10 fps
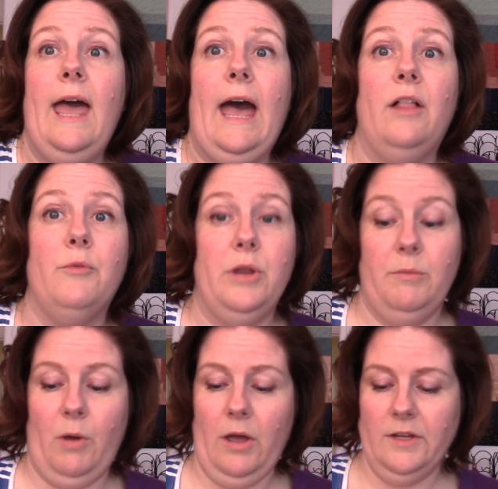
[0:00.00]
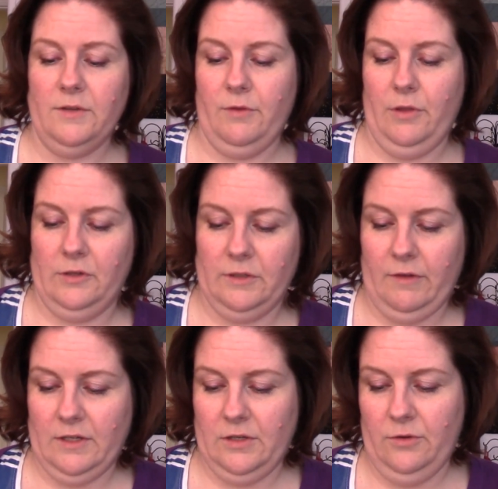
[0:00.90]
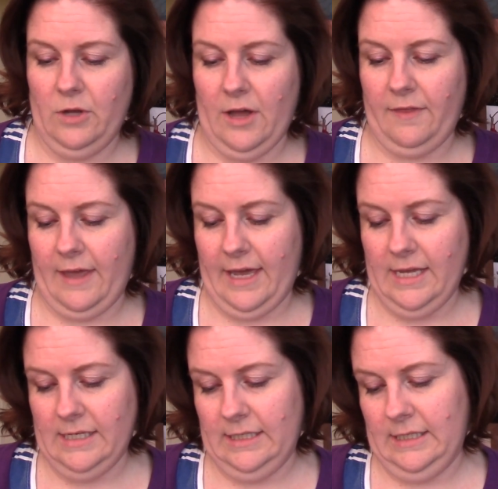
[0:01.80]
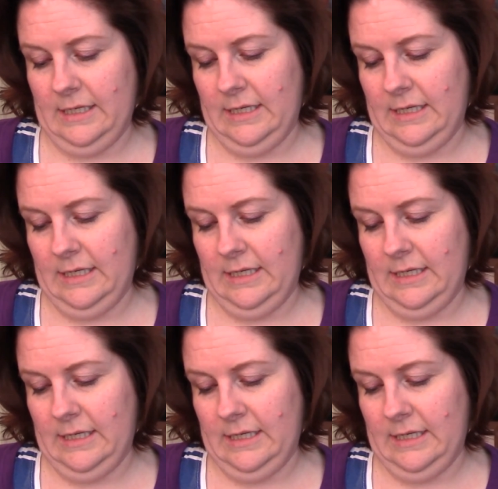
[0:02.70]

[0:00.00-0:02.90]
Halloween box for those of us who got that.